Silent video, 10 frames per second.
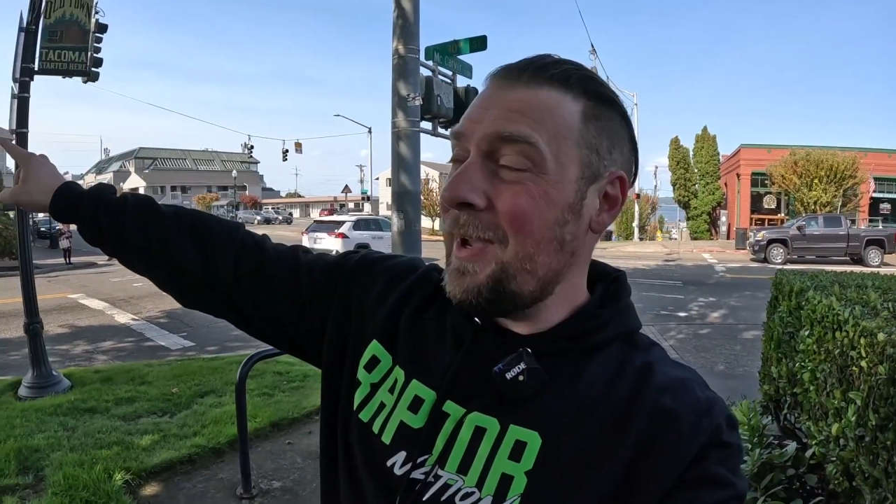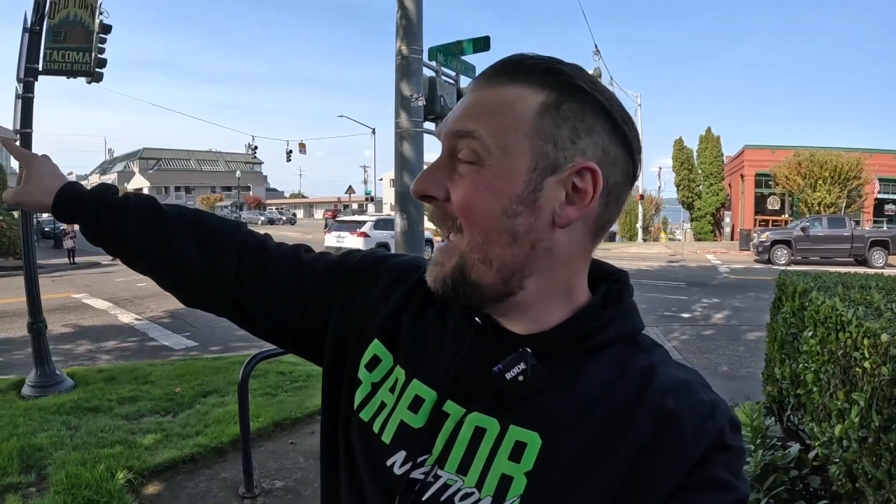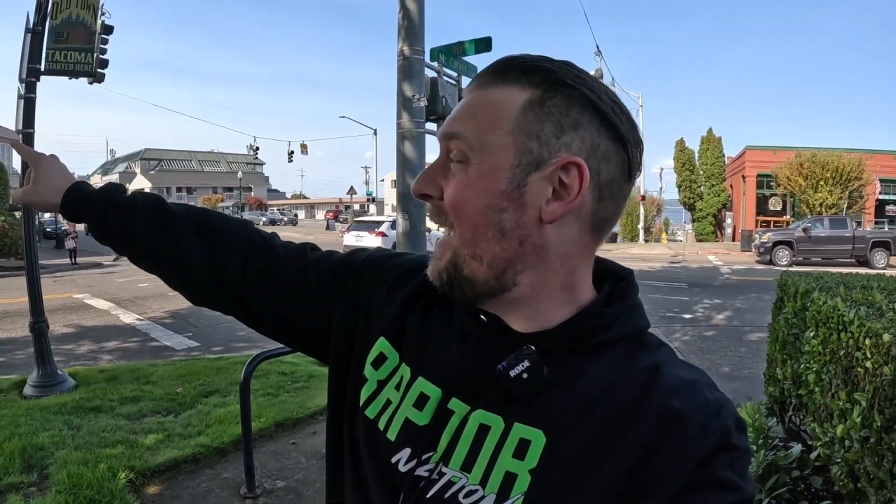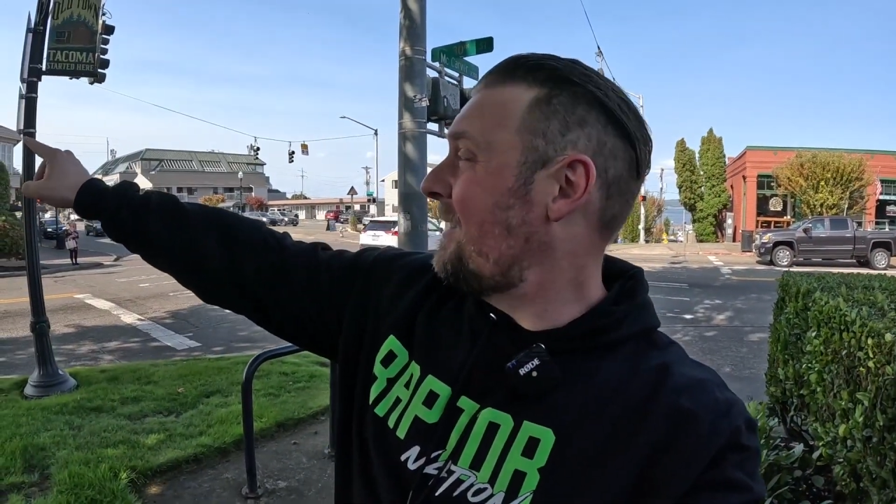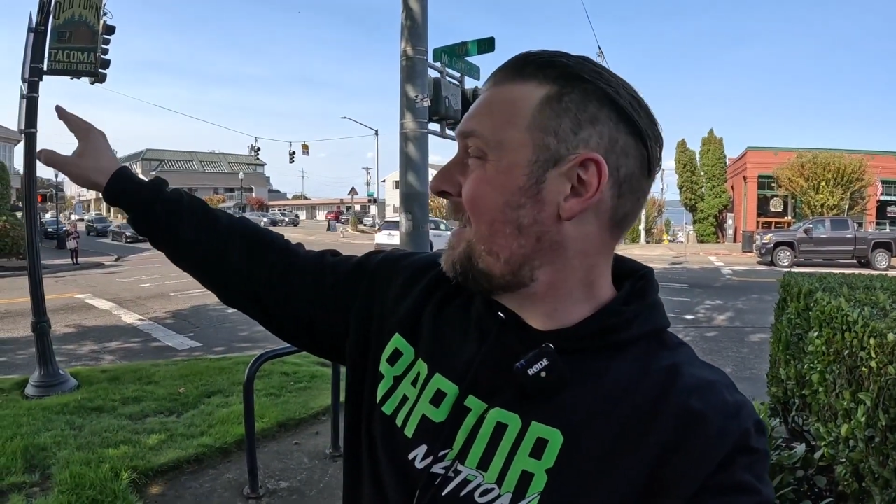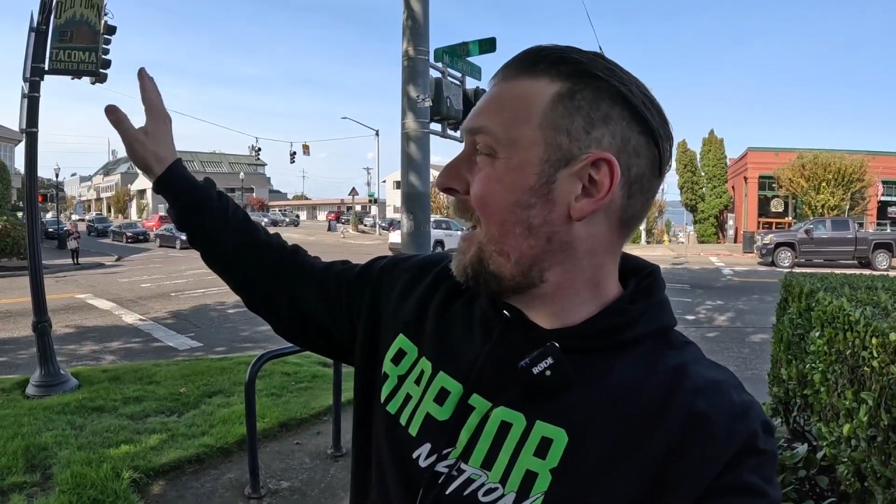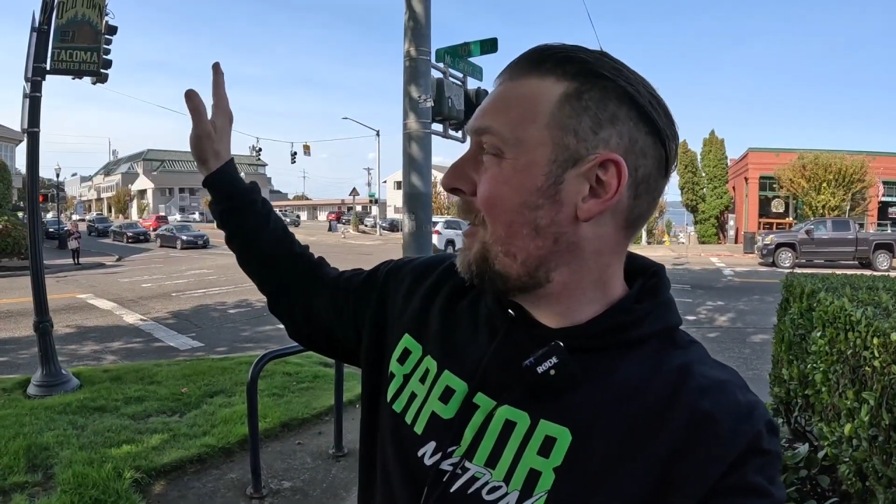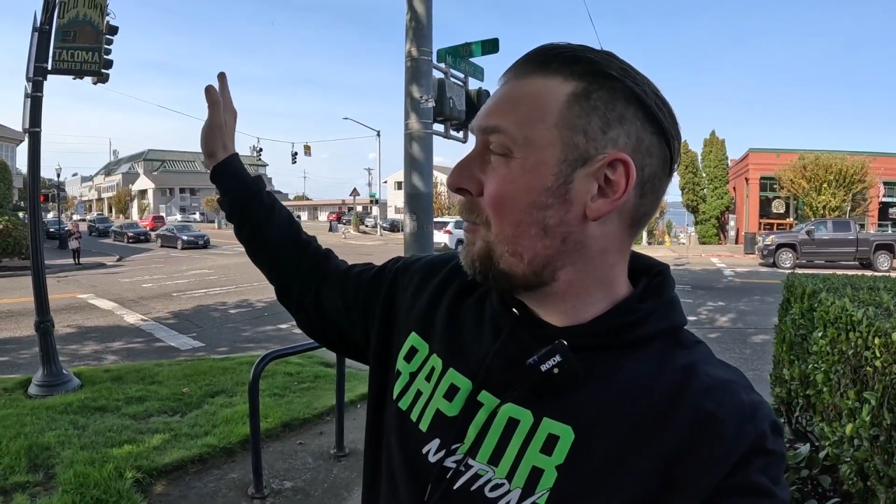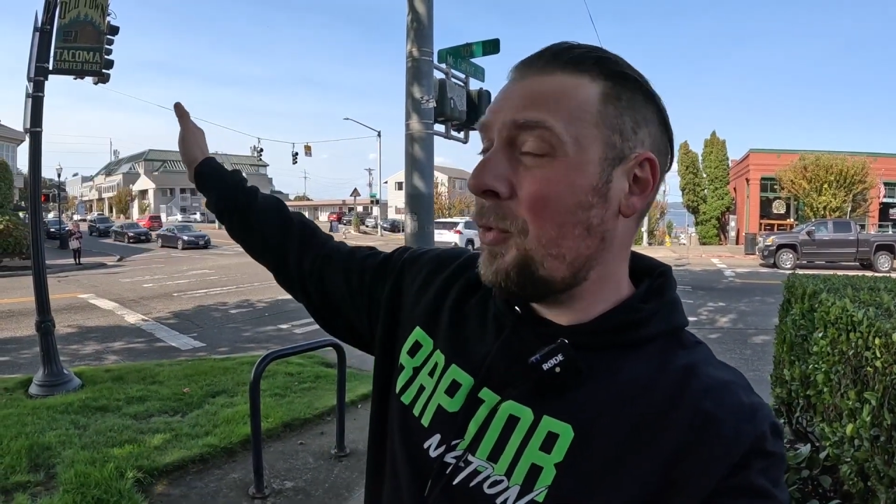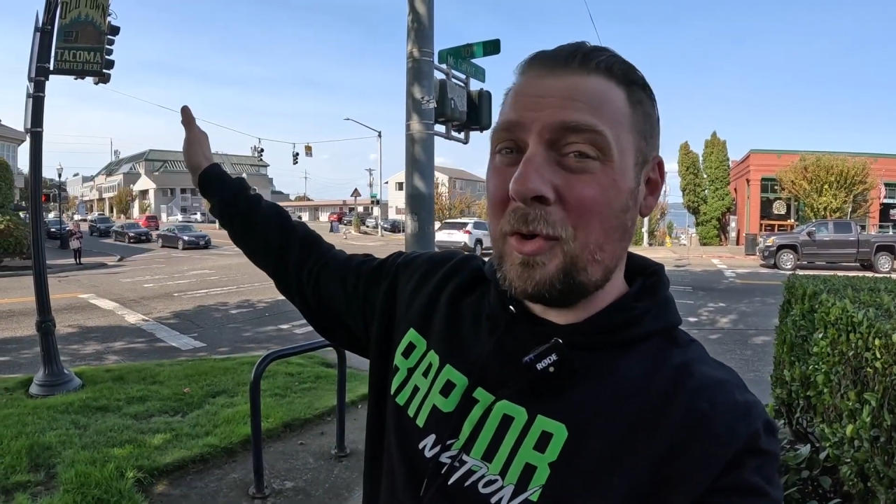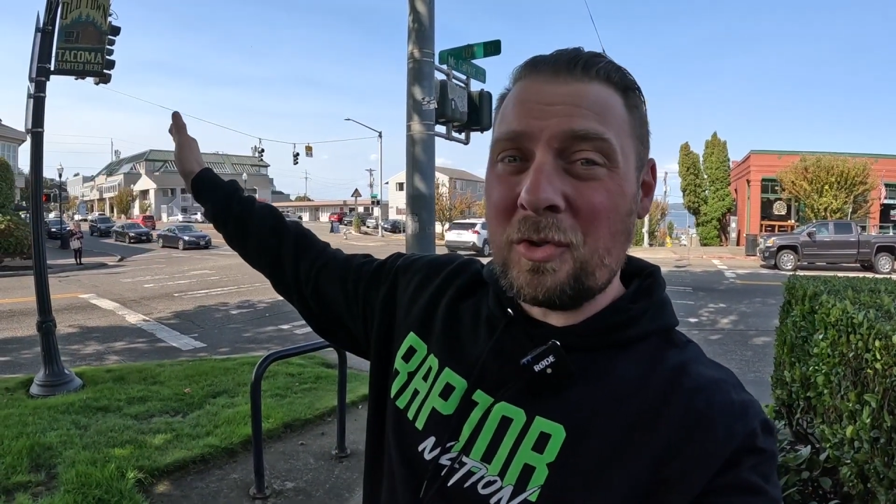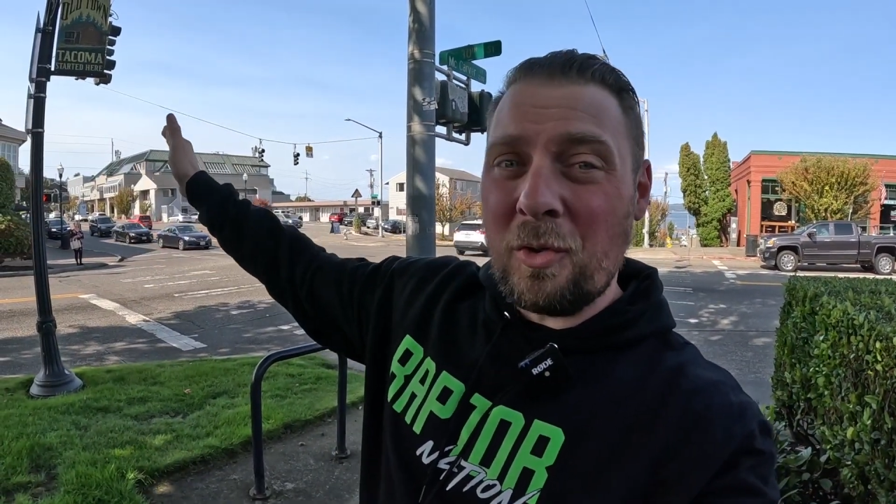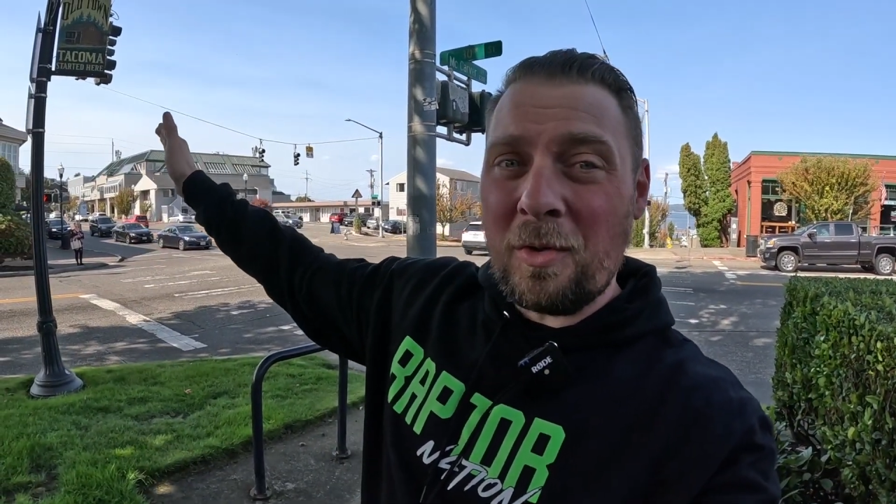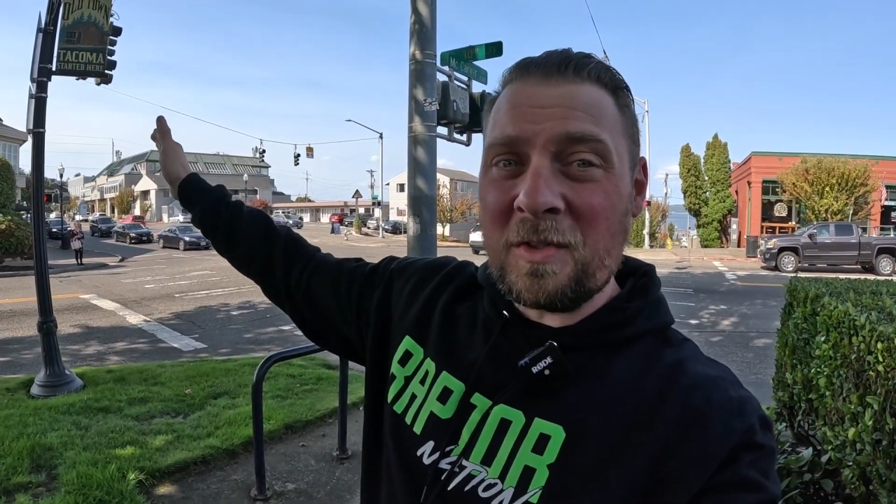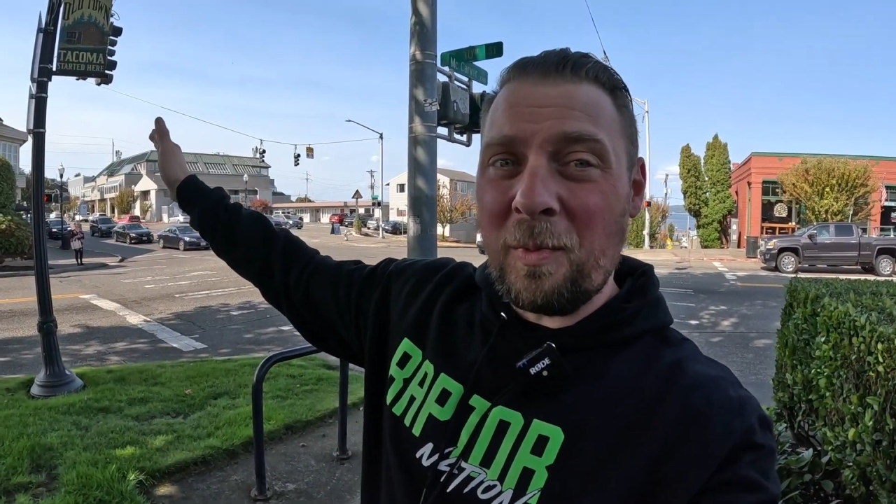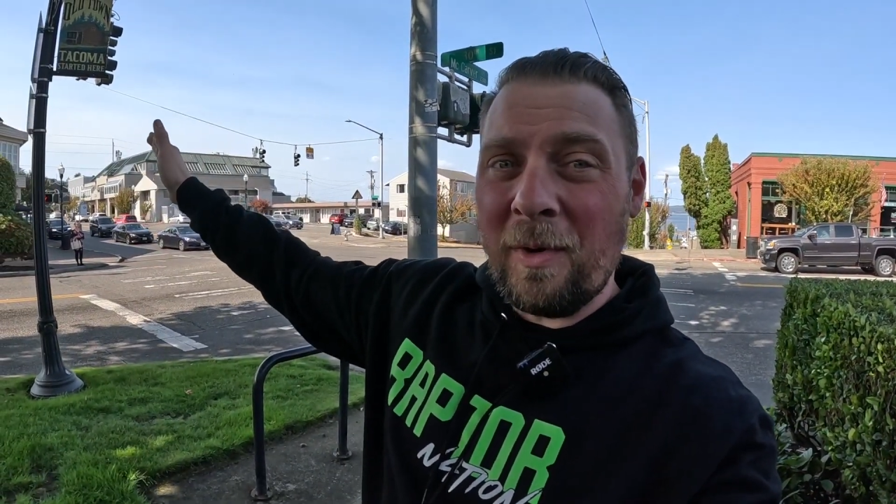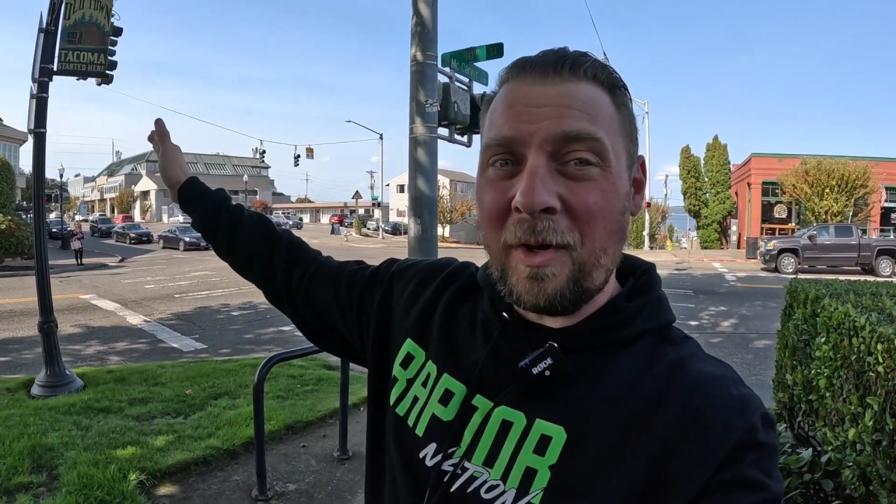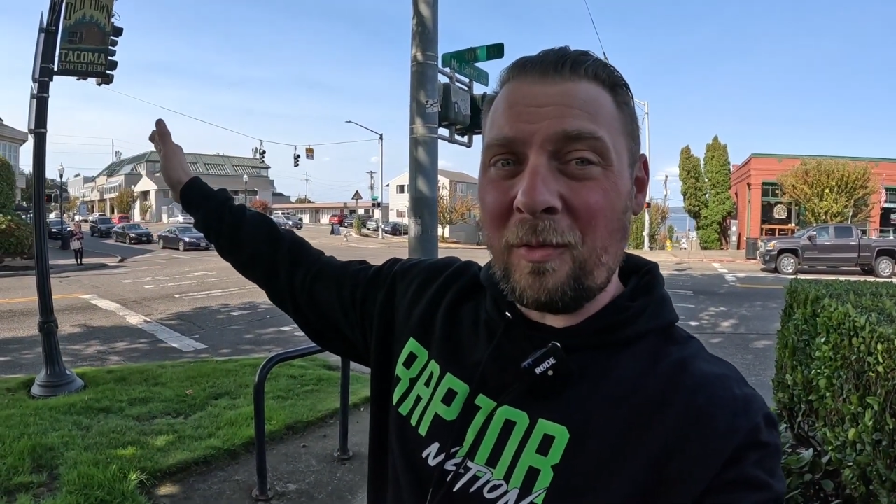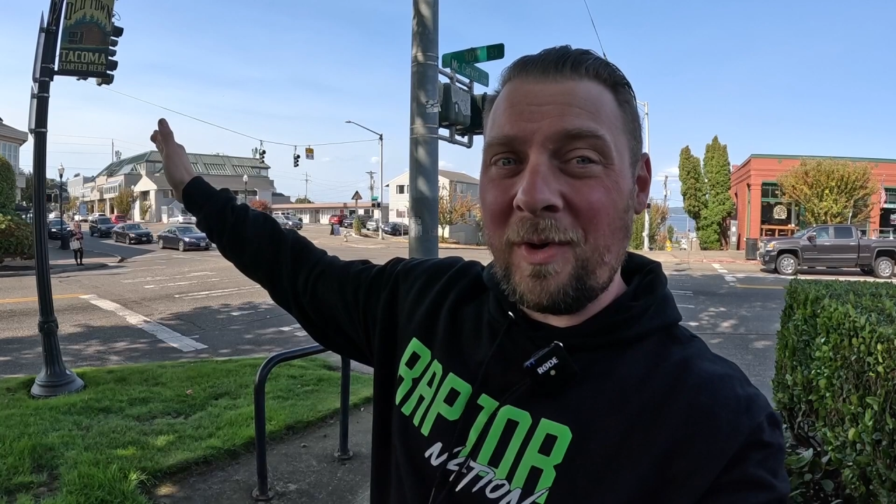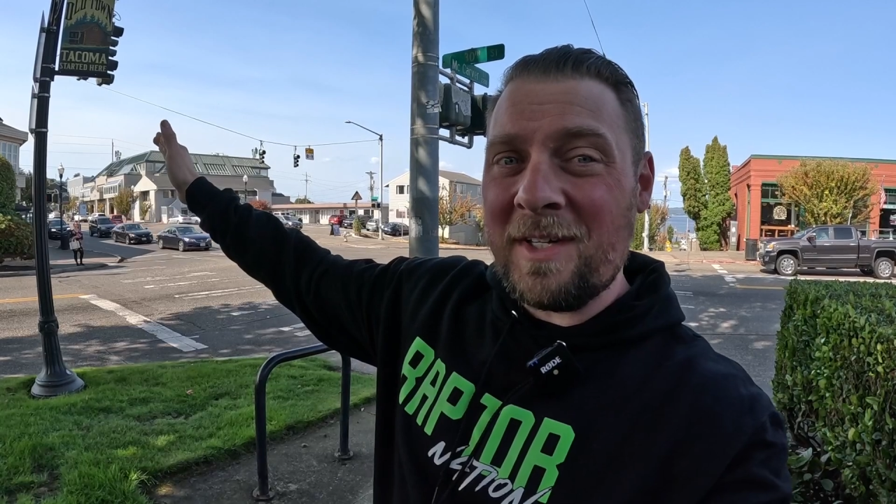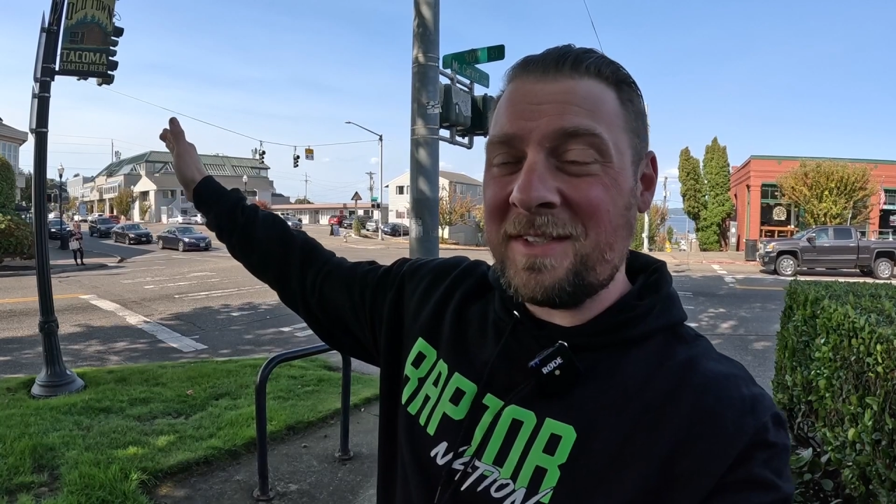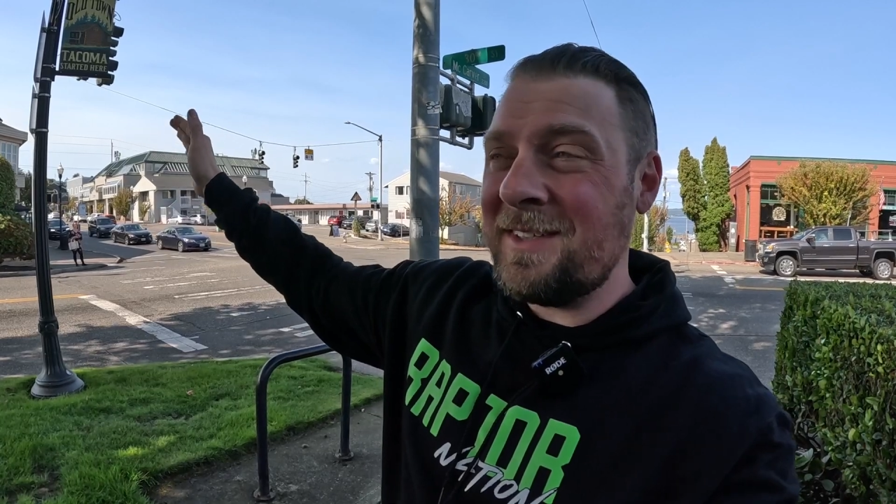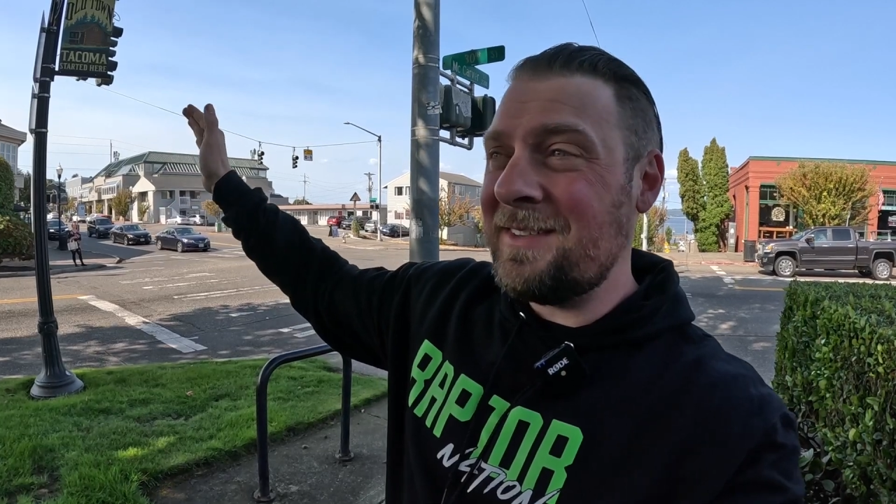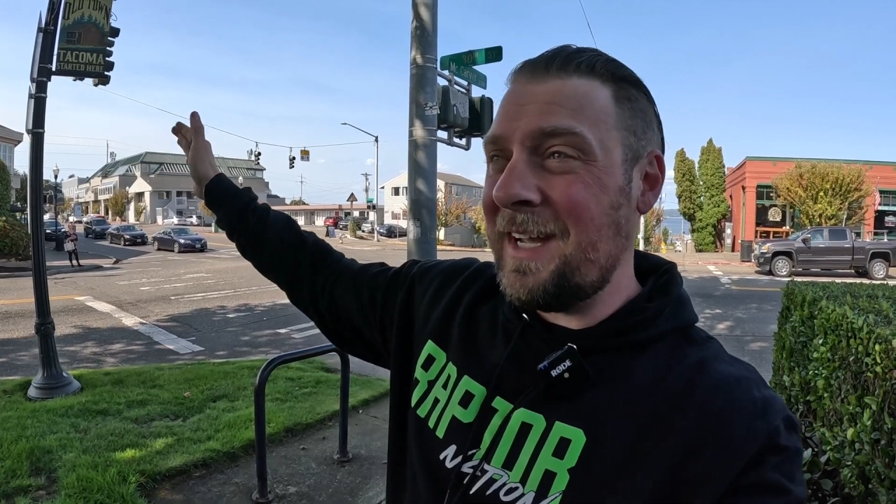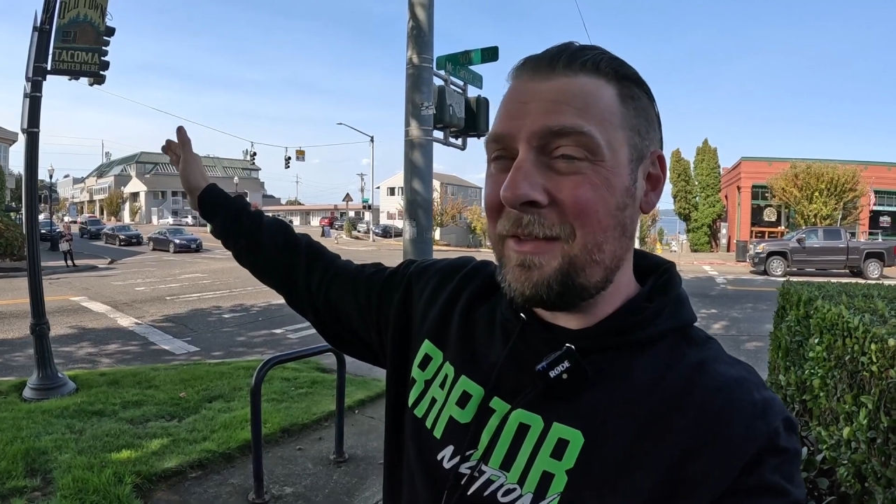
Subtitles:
head down more towards Point Ruston,